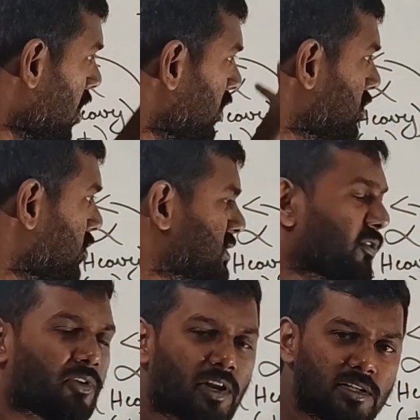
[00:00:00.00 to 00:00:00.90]
All
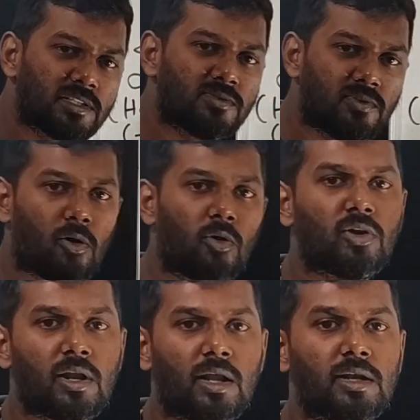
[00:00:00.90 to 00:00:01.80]
those differences we are
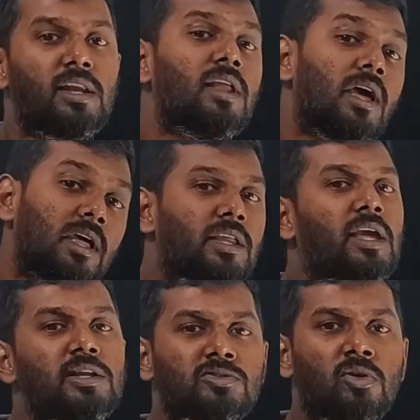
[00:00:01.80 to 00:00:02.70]
going to learn in
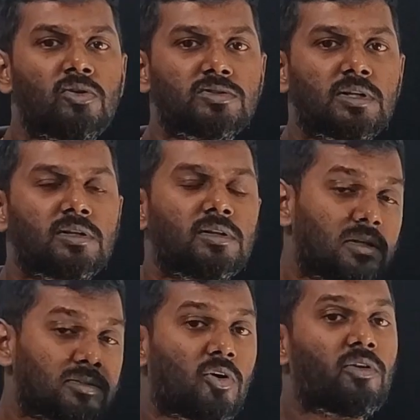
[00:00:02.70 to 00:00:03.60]
theory
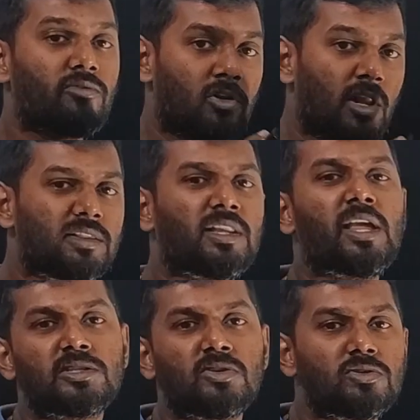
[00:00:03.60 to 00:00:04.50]
solution. So if you learn
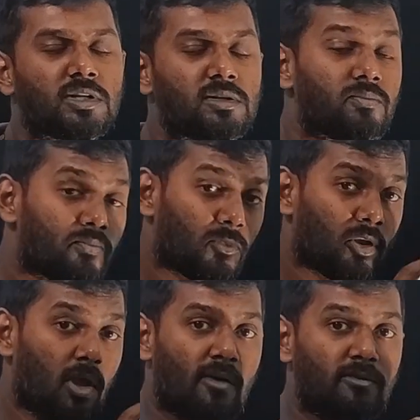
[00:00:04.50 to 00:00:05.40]
theory solution,
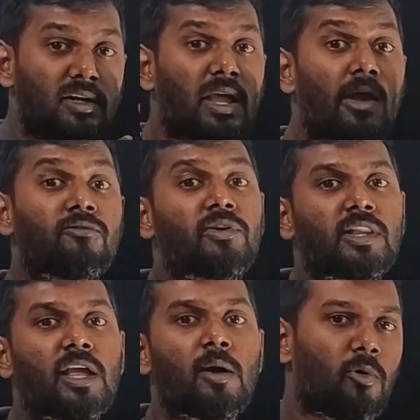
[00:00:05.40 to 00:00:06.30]
you have learned
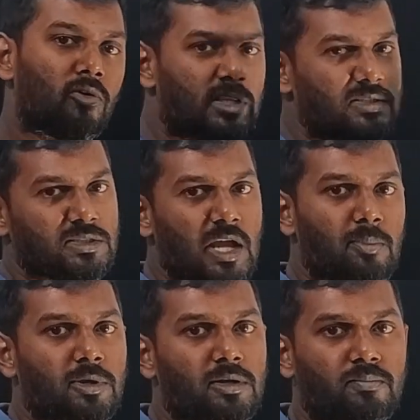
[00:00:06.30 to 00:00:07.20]
everything about this
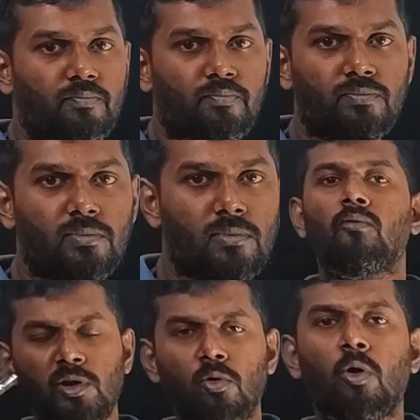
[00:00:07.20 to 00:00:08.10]
chapter.
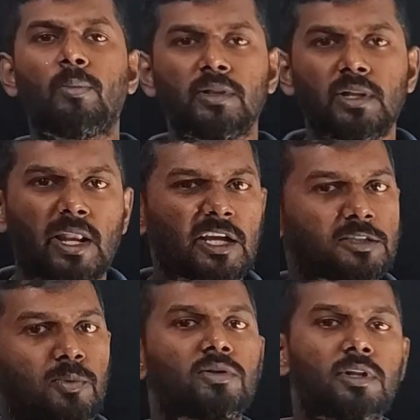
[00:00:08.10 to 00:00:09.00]
When you open the
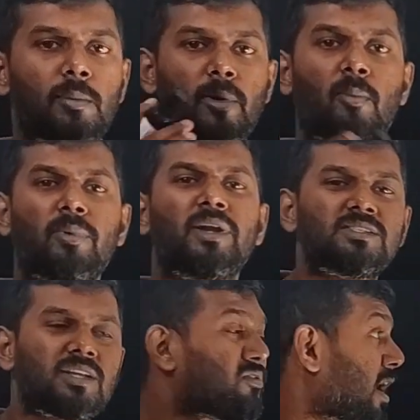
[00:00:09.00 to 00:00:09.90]
textbook, the
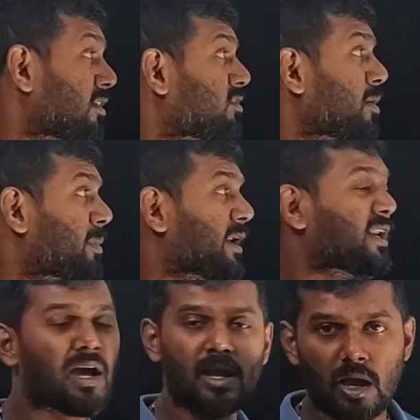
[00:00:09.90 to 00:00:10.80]
properties of alpha,
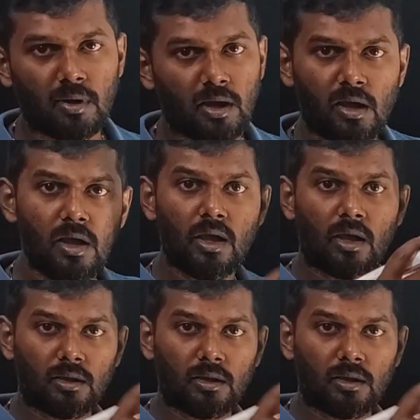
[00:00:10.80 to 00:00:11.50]
beta, gamma,